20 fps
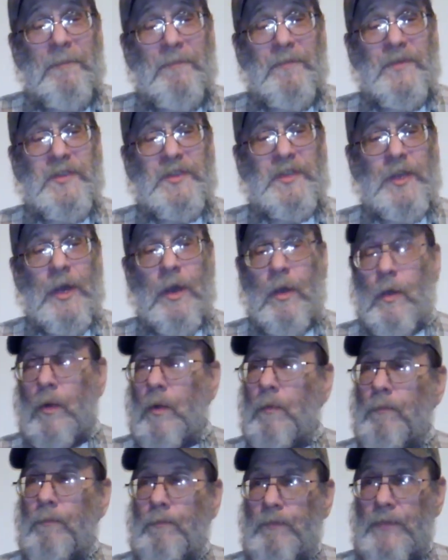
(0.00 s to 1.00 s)

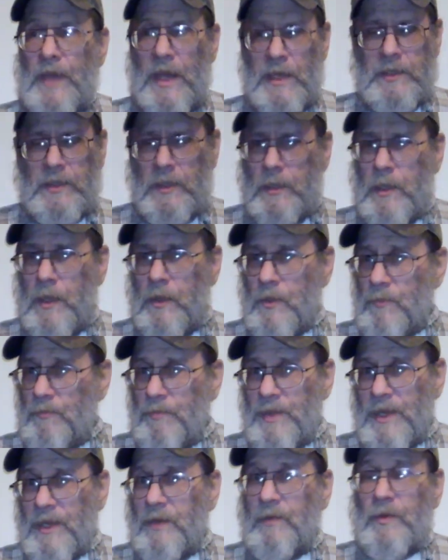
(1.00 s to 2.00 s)
So that's another
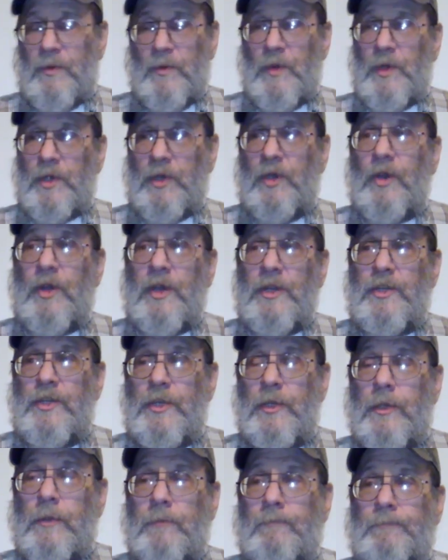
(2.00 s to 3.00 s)
big one we're going to
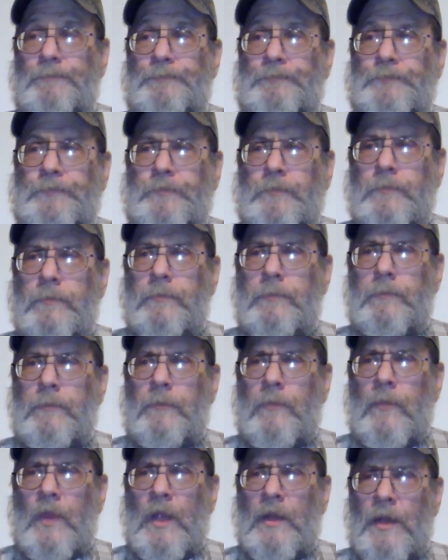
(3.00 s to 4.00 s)
do.
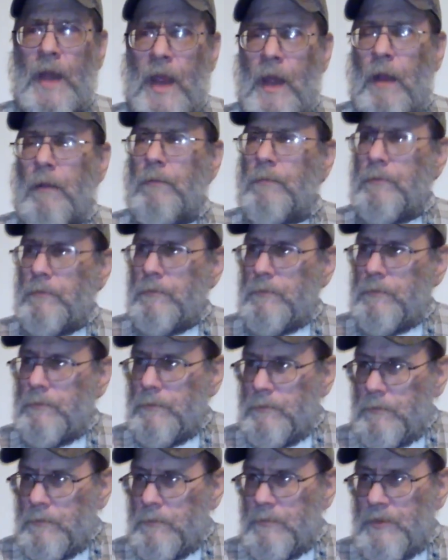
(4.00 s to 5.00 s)
Now,
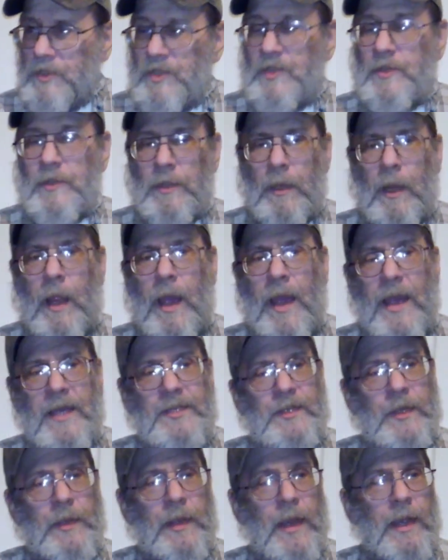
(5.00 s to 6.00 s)
this is the
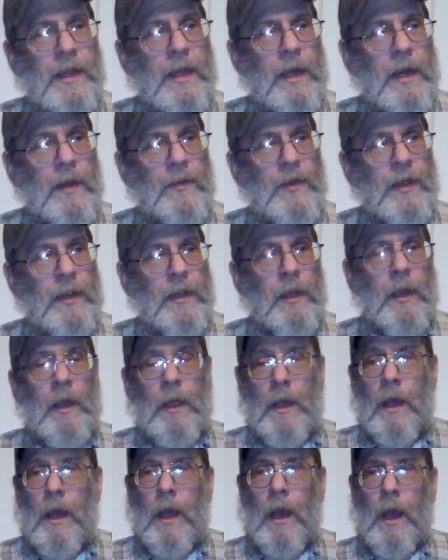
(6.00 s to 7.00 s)
last of that kind of thing.
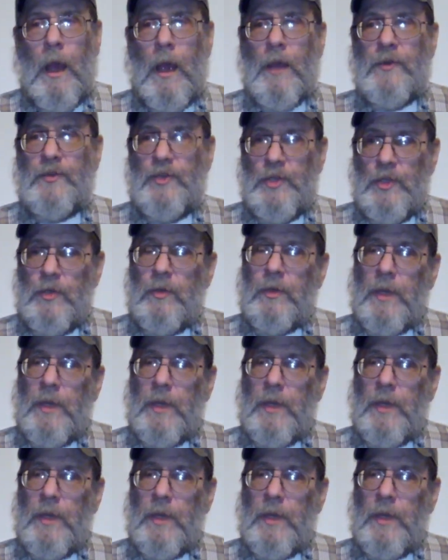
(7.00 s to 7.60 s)
I do